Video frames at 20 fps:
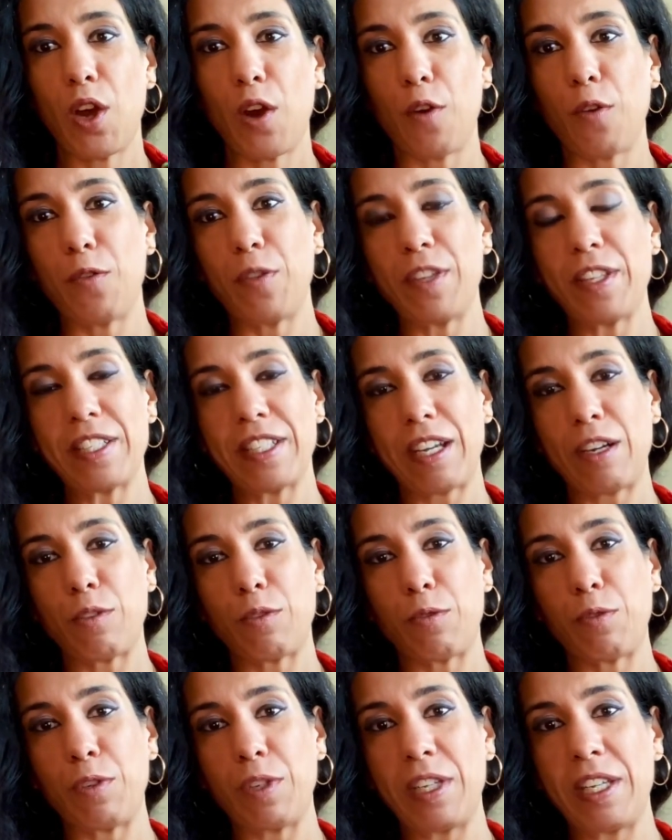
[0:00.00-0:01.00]
of this
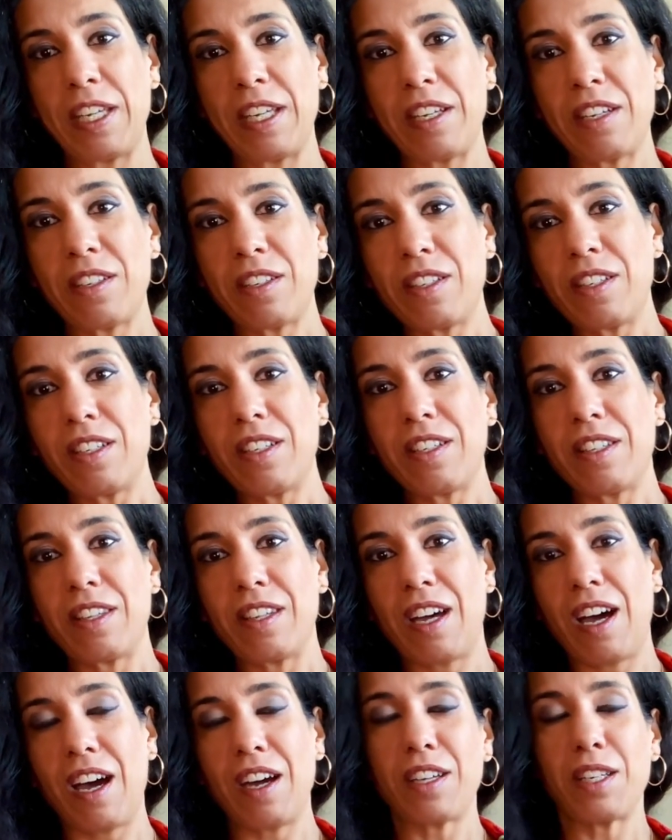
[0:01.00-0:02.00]
outfit here,
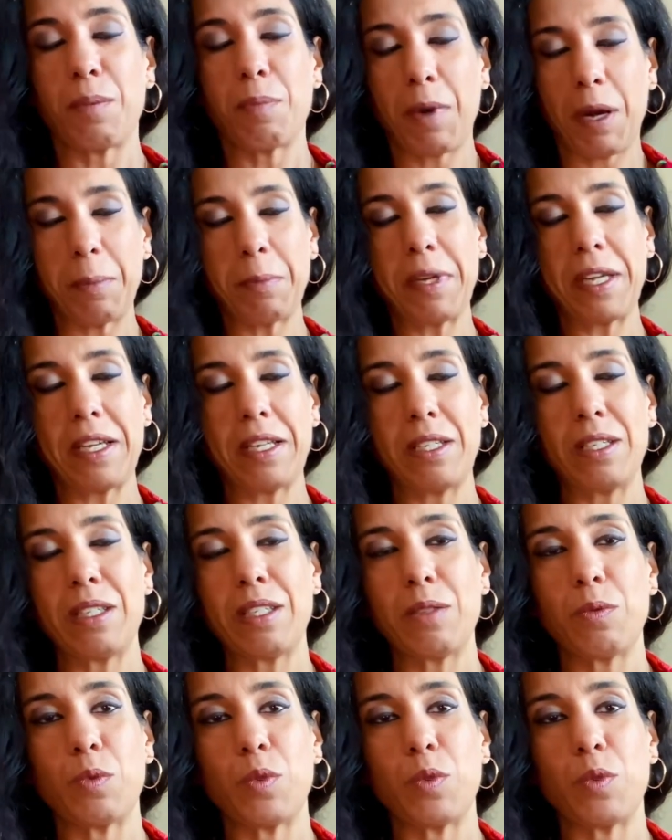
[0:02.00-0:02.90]
the honey pumpkin,